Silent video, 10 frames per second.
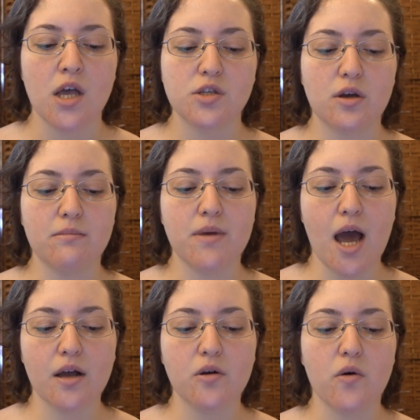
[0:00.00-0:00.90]
so I'm
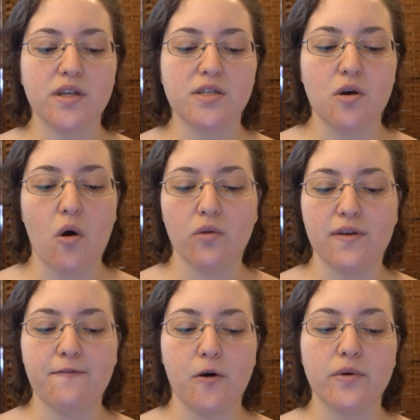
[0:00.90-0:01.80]
not going to only
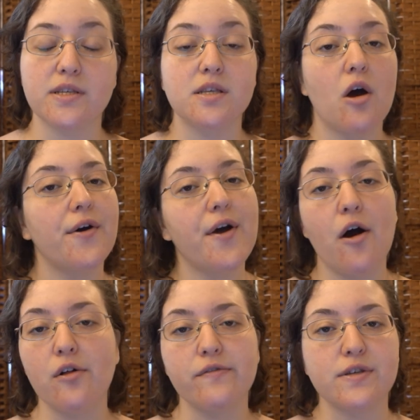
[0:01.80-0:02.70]
focus on
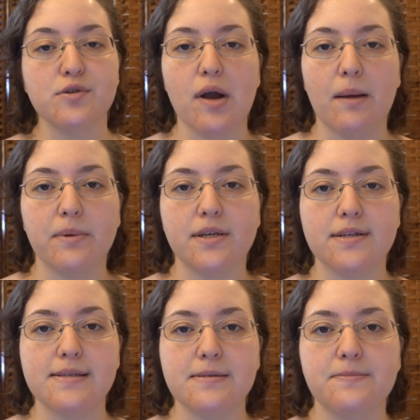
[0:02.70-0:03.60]
all of this
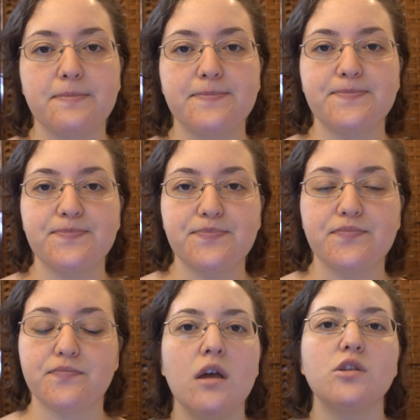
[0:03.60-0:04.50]
crappiness.
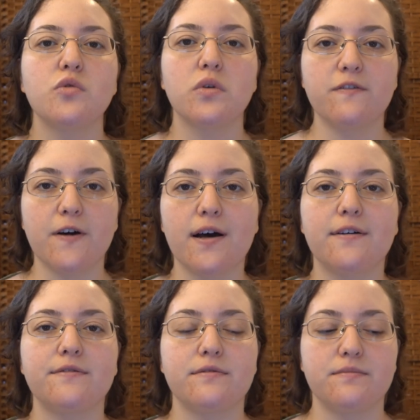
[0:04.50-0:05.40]
25.